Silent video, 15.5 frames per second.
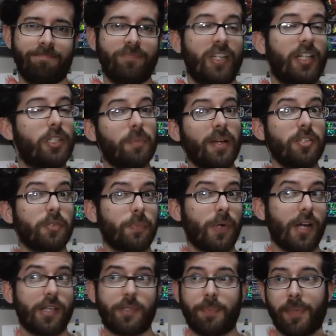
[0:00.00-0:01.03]
And to my
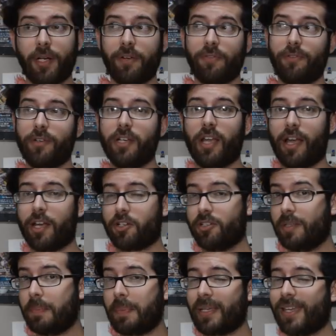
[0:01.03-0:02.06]
surprise, Butterfree
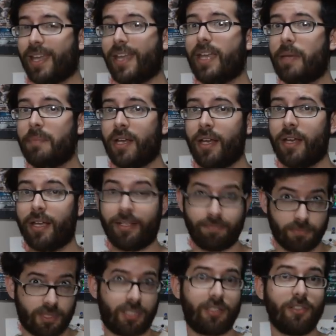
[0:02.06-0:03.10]
actually became,
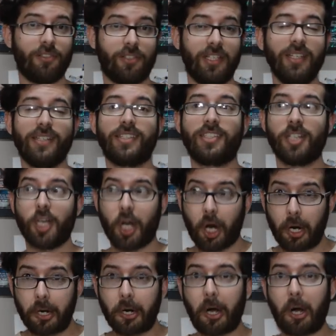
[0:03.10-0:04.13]
and still is,
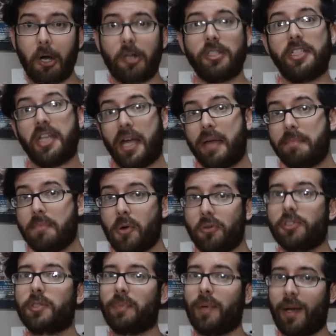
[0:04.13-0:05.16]
our all-time
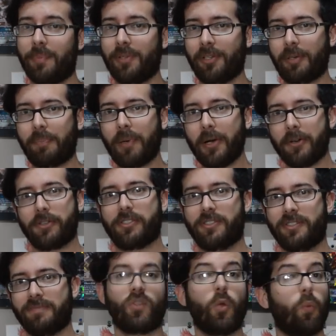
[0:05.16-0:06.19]
most popular
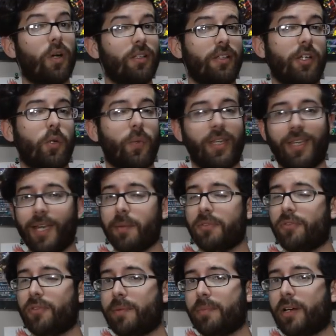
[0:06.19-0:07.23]
post. What little we
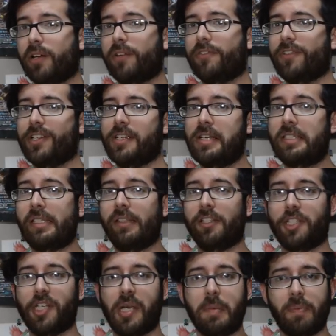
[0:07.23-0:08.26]
kept from Butterfree is in the
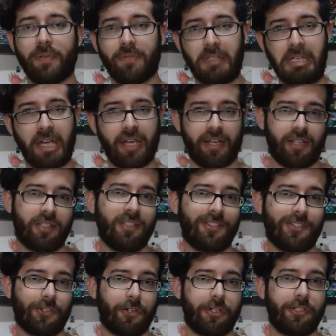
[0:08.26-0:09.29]
shape of the head,
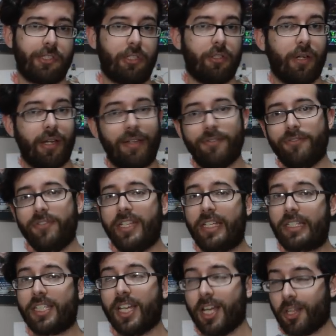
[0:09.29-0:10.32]
torso, and
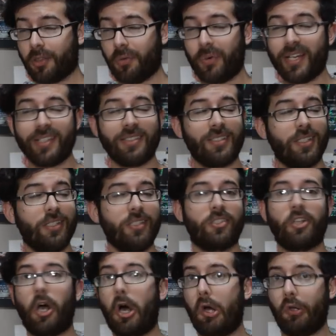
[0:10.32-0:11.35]
feet. The rest is
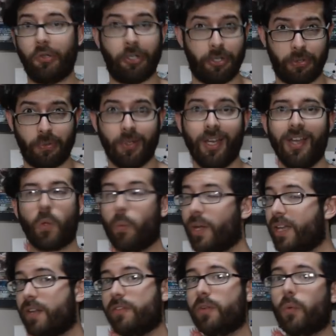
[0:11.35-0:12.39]
all new. We
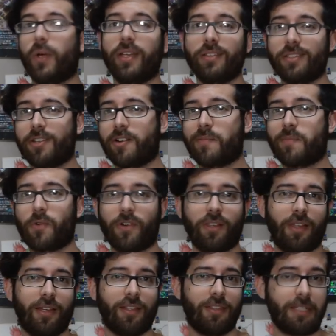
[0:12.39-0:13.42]
gave it wings that are more
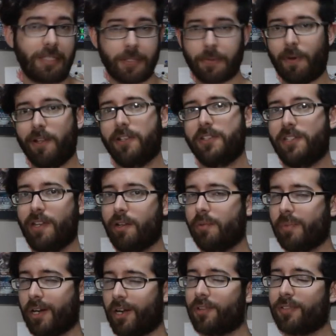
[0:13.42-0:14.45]
like the swallowtail
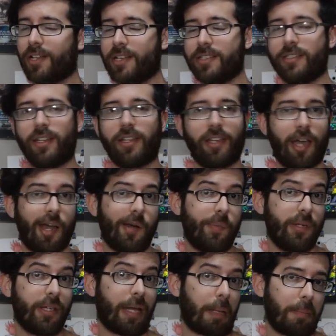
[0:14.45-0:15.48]
butterflies that
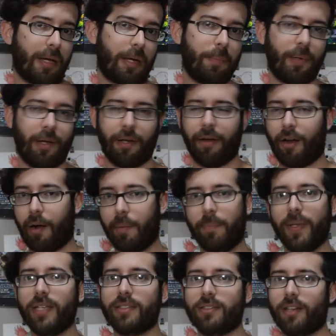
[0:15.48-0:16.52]
Caterpie and Metapod are
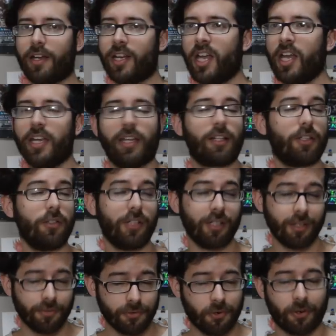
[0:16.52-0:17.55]
based on,
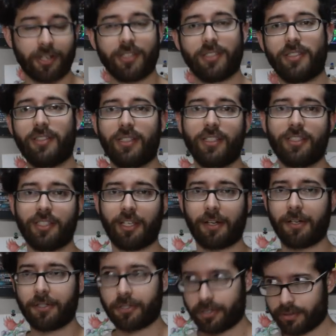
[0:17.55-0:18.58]
including, of course, the
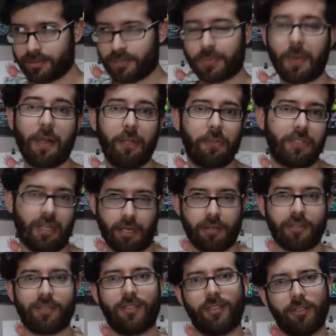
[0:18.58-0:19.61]
signature
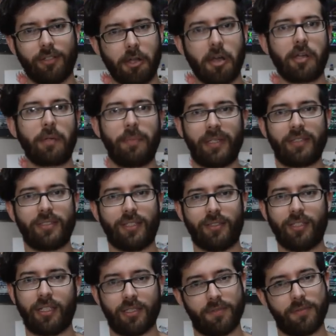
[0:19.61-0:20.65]
swallowtails, the long bits at
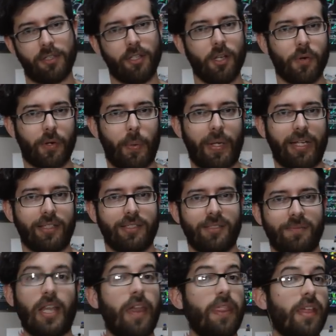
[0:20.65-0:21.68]
the ends of the lower
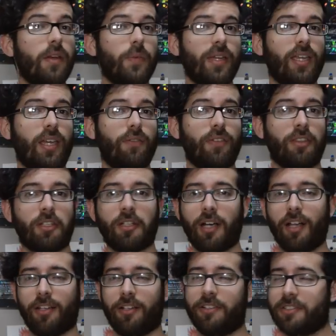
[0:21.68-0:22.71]
wings. And then we gave it the
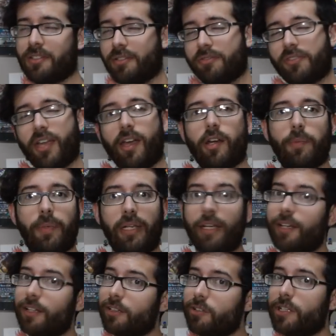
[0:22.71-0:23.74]
colors of Caterpie,
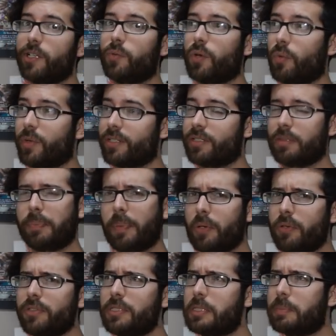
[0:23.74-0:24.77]
including what was
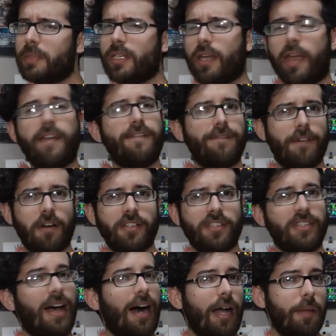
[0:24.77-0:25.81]
supposed to be a
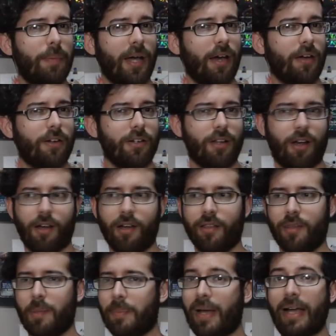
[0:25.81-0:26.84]
false eye pattern
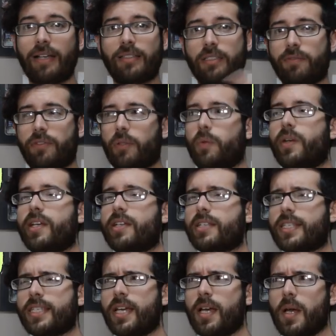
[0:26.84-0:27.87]
on the backs of the
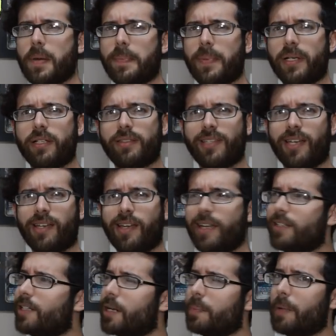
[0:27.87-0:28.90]
wings, but that
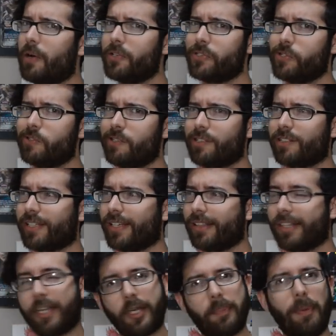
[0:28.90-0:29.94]
ended up also looking
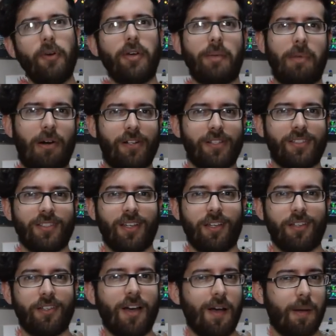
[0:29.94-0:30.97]
like Pokeballs.
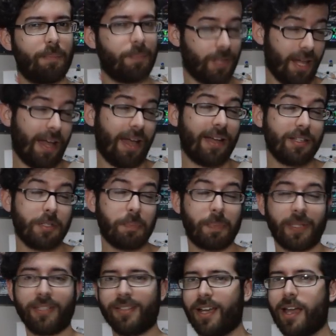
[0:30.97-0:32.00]
Not planned,
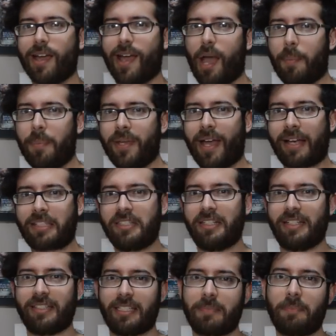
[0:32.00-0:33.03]
but happy
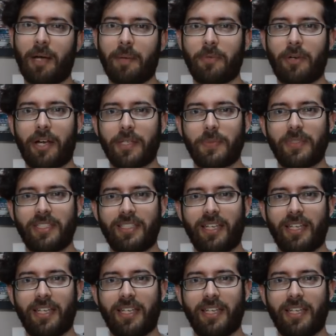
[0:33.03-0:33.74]
accident, as Bob Ross would